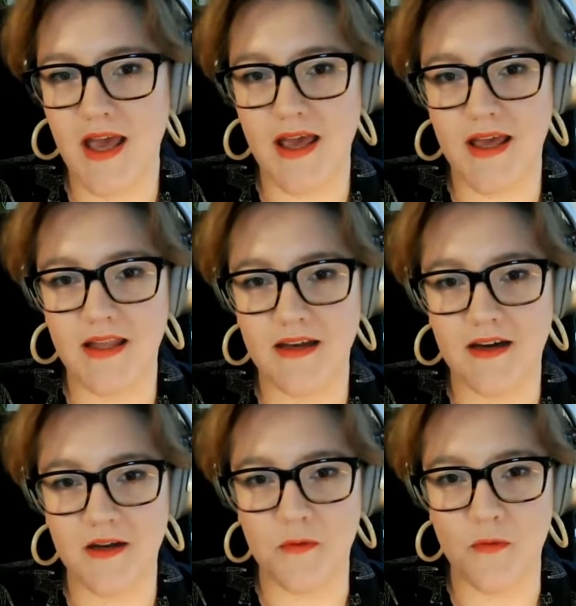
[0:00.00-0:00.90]
And
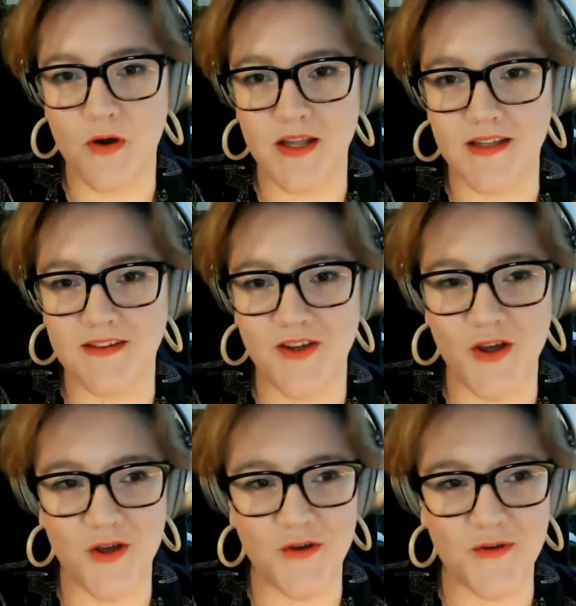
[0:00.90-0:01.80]
I wanted
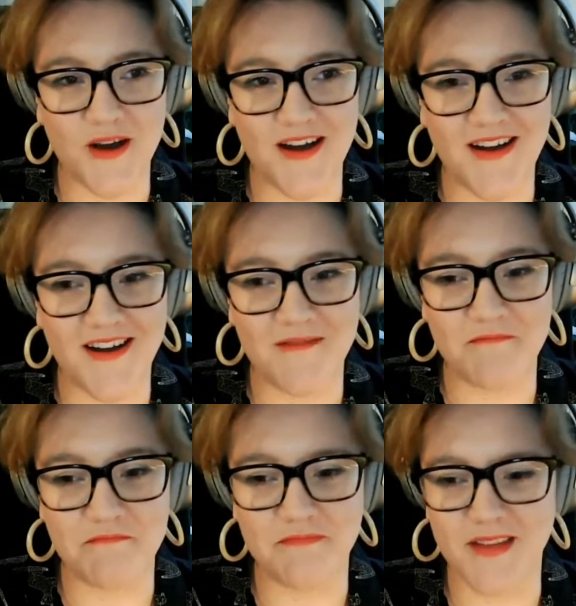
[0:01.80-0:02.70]
to
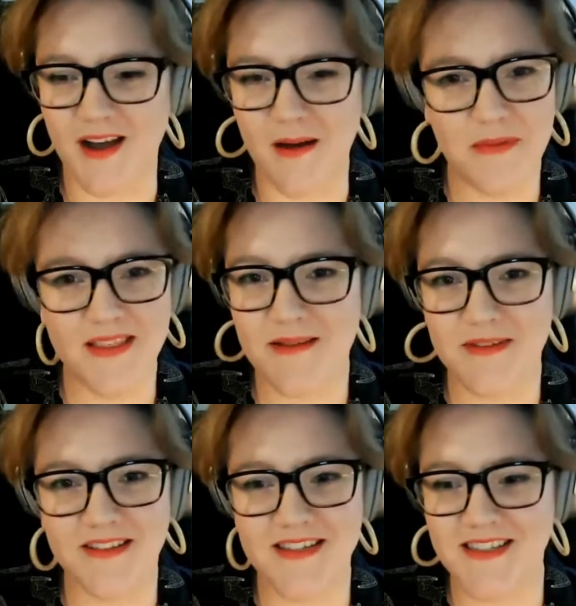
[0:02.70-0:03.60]
copy
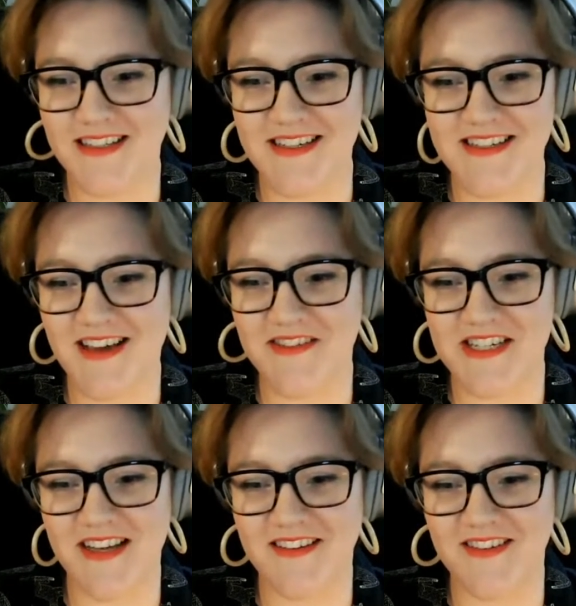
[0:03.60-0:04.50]
them essentially and just have a
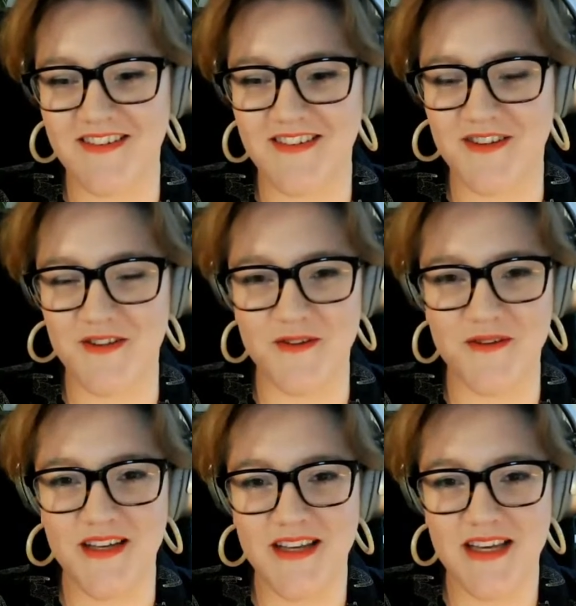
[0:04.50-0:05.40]
chance
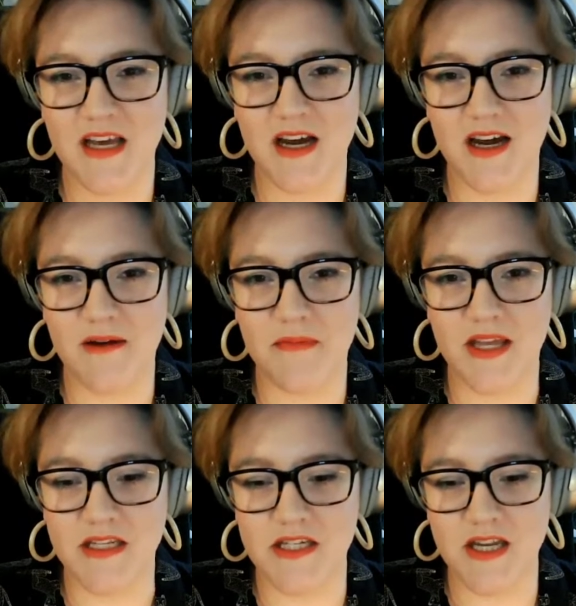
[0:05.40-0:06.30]
to
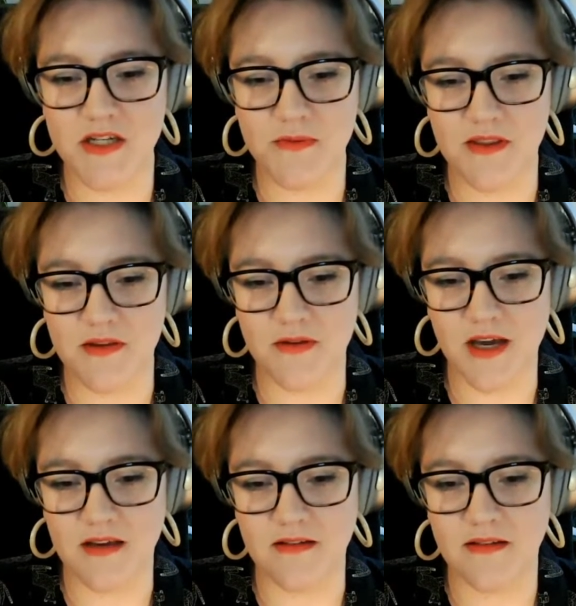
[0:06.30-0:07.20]
exchange with you
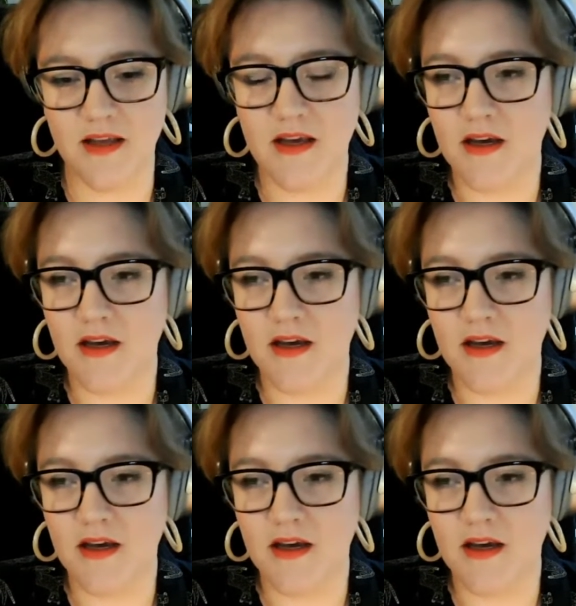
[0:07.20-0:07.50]
guys.